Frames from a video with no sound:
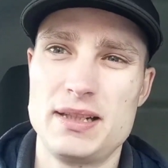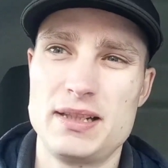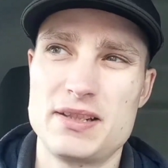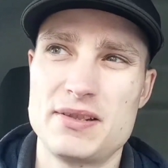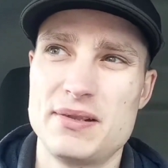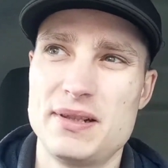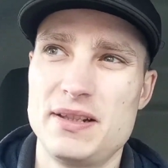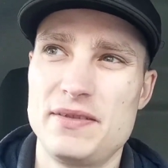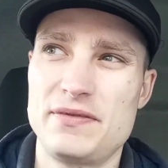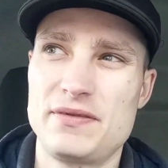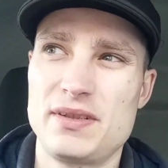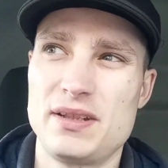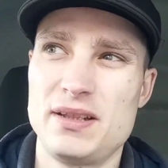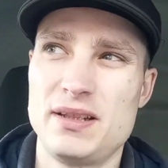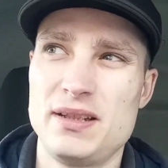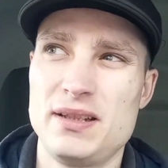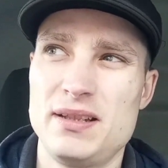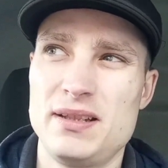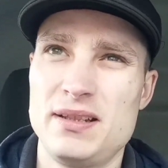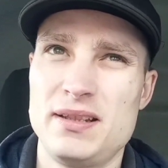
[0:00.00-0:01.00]
so I left
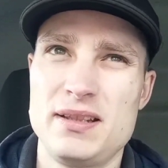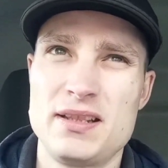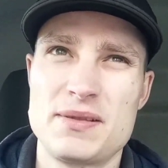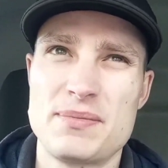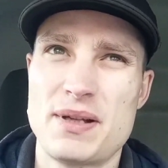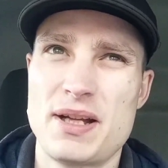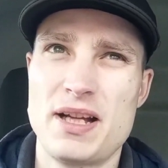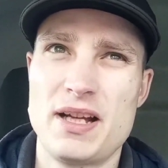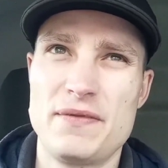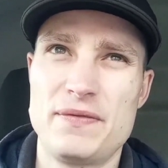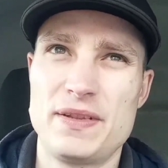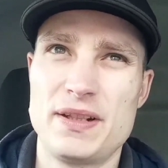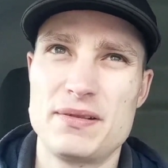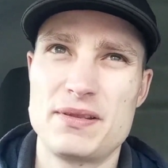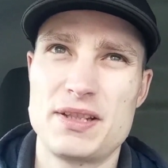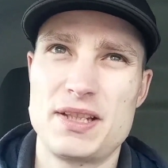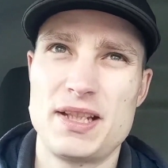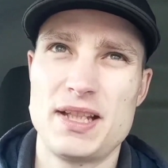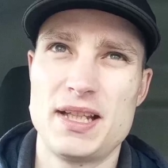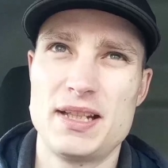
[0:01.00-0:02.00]
for half an hour
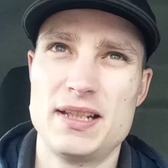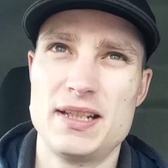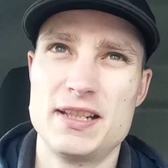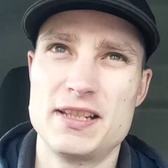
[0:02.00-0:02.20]
to get there.